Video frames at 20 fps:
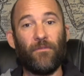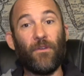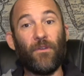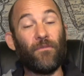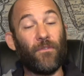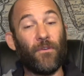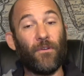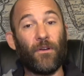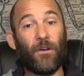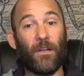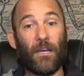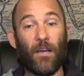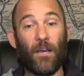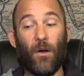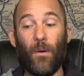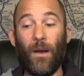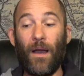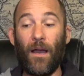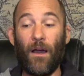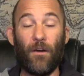If you're going to
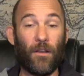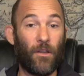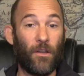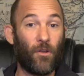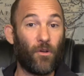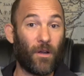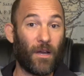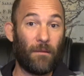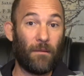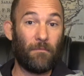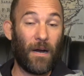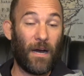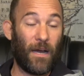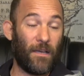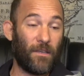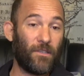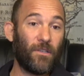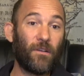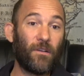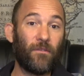go out and you're going to buy
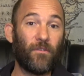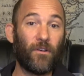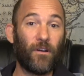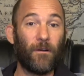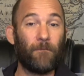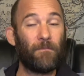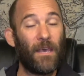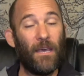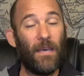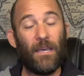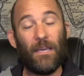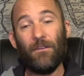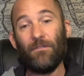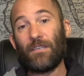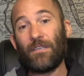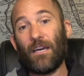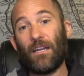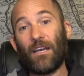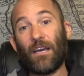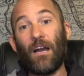a server, it was
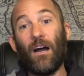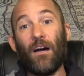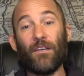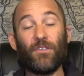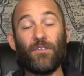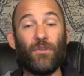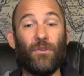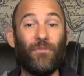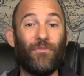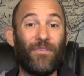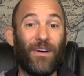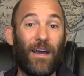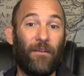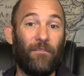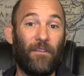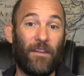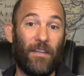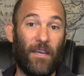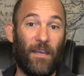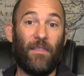going to cost you
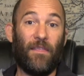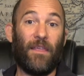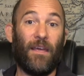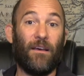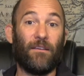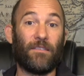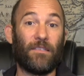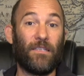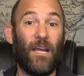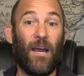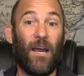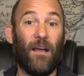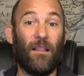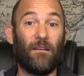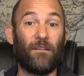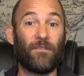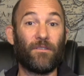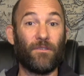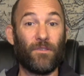$5,000 to $10,000.